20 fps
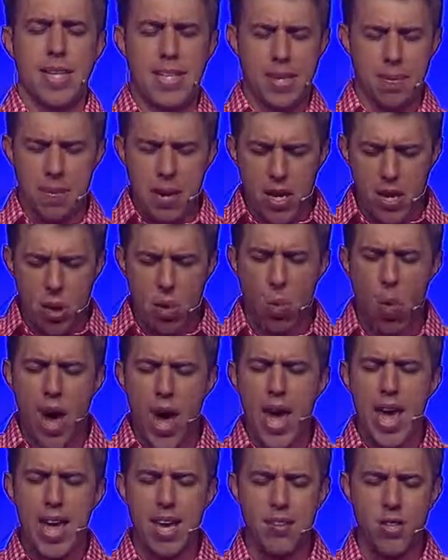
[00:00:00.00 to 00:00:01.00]
to be the
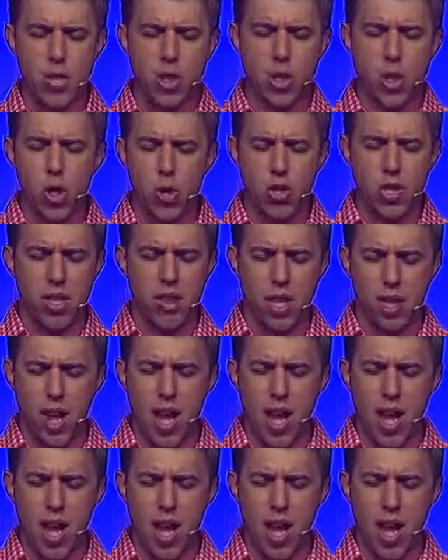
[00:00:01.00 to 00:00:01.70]
way and the truth and the